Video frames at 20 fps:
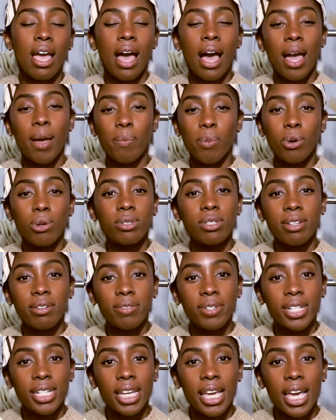I post
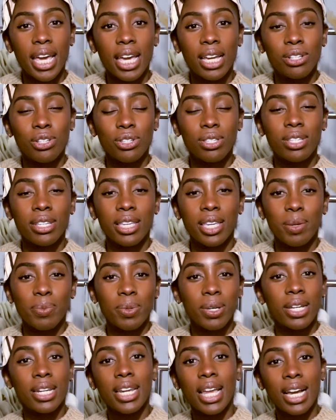every day just to keep
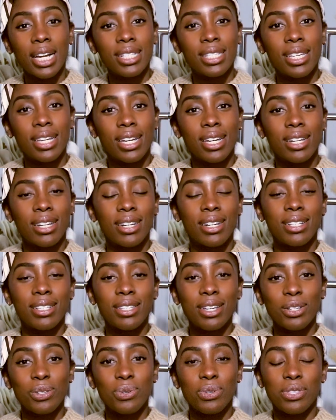connected and in
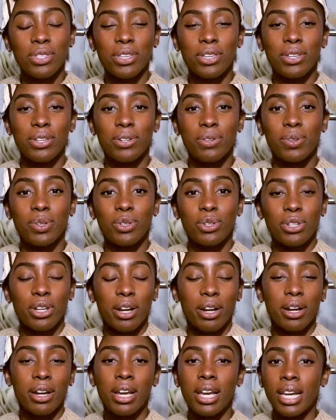touch with you and
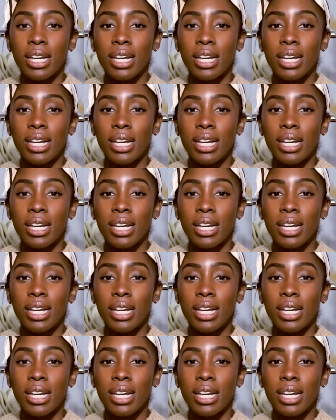share